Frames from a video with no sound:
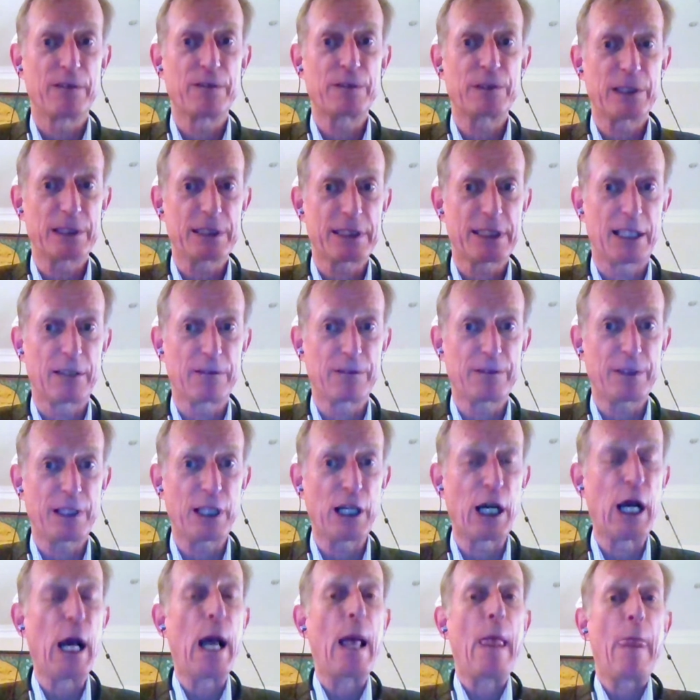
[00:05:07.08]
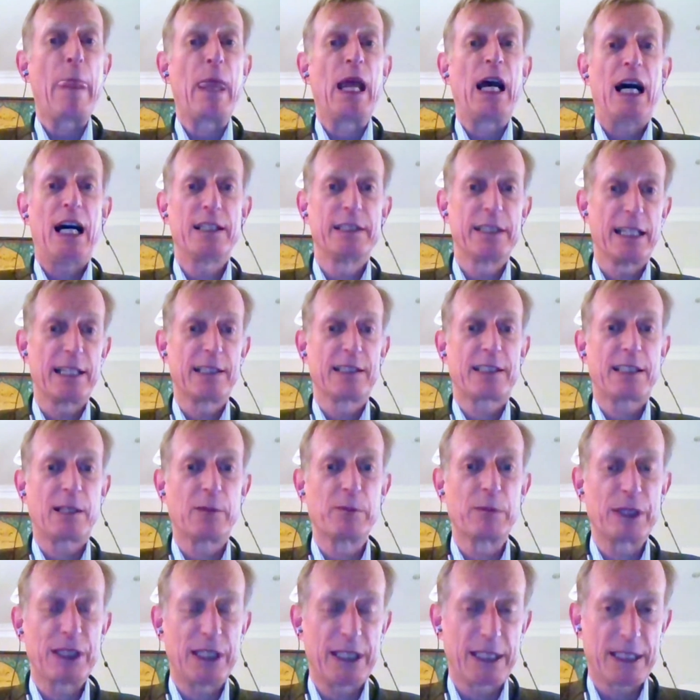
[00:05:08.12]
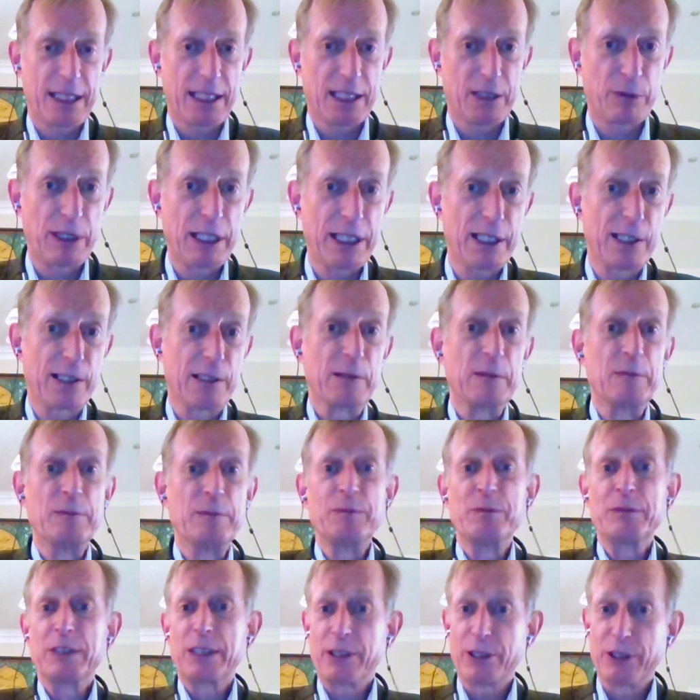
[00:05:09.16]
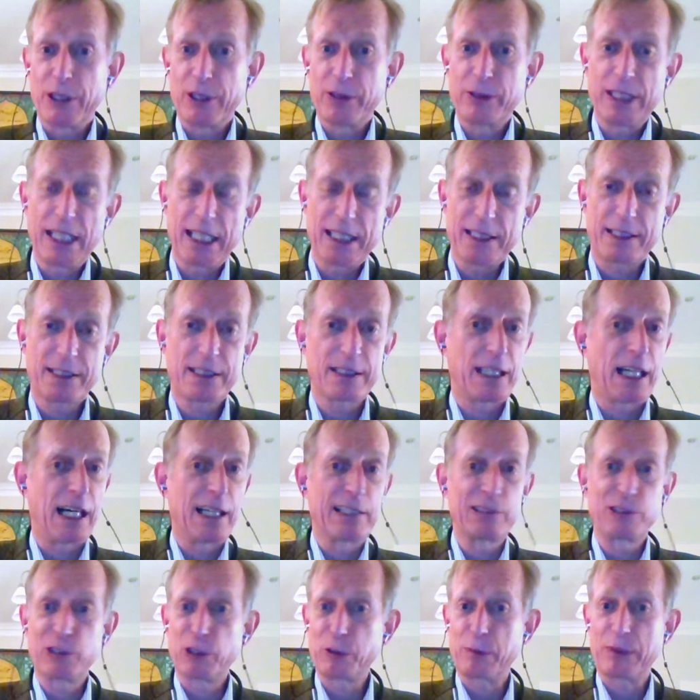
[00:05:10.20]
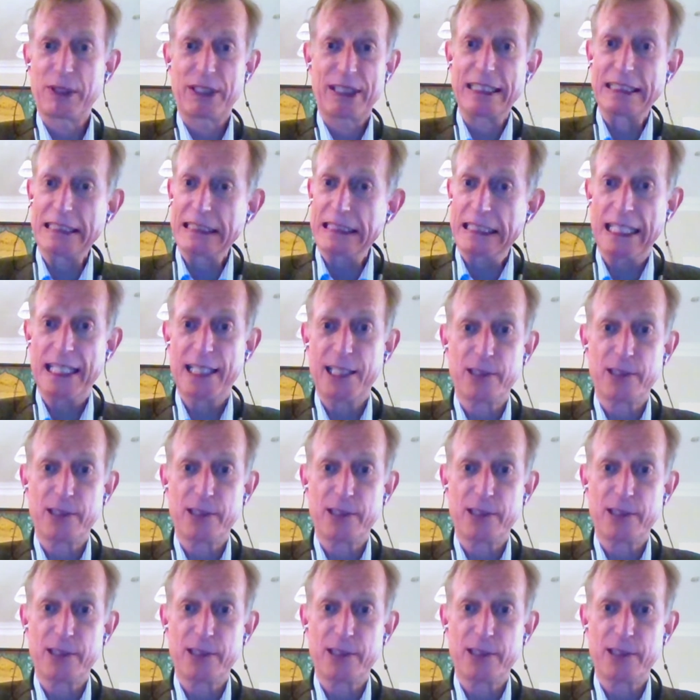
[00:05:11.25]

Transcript: tougher and tougher, and then somebody says, well, debt's at 100%